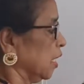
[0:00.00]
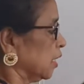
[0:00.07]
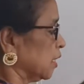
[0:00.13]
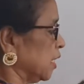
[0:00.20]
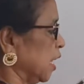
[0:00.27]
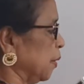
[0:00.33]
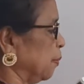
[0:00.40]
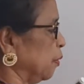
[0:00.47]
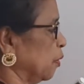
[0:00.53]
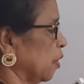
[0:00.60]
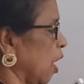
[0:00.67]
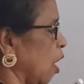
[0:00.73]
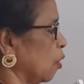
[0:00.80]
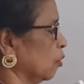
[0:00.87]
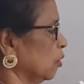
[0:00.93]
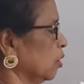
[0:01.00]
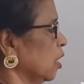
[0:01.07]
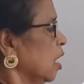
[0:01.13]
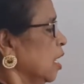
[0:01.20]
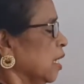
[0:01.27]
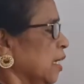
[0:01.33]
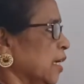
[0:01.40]
See, if you count
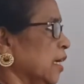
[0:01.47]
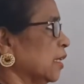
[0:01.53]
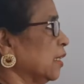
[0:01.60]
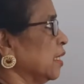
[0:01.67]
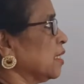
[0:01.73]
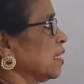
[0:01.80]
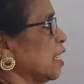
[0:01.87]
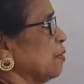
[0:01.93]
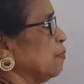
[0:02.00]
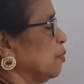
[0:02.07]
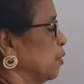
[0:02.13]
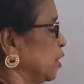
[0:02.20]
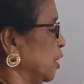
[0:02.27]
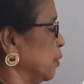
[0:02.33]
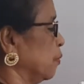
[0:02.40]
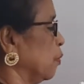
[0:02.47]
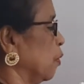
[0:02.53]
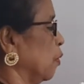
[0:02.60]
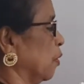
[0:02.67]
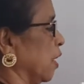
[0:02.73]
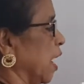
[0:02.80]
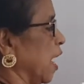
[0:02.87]
here the same
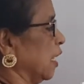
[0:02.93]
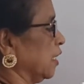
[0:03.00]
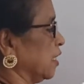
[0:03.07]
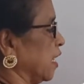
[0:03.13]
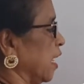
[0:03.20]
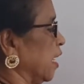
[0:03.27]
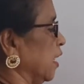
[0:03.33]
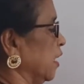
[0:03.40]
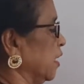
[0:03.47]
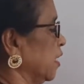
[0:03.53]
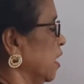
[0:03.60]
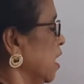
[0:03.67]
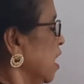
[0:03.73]
C4H8.